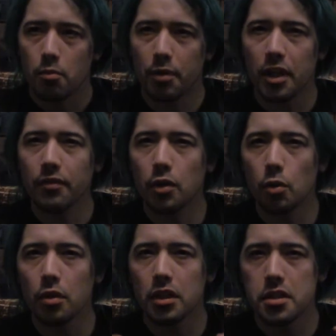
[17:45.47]
but you have to
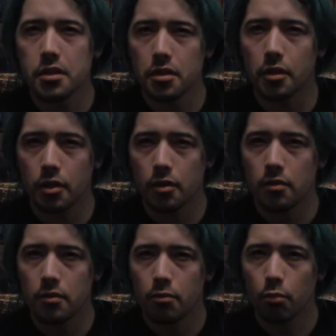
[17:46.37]
do it in a
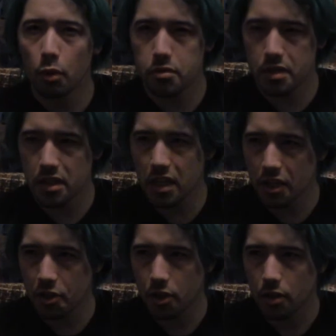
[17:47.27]
certain
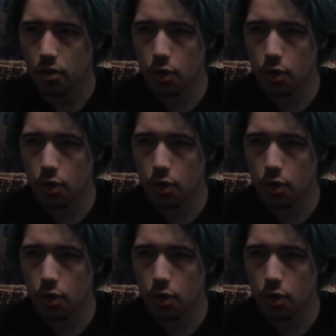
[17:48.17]
procedure.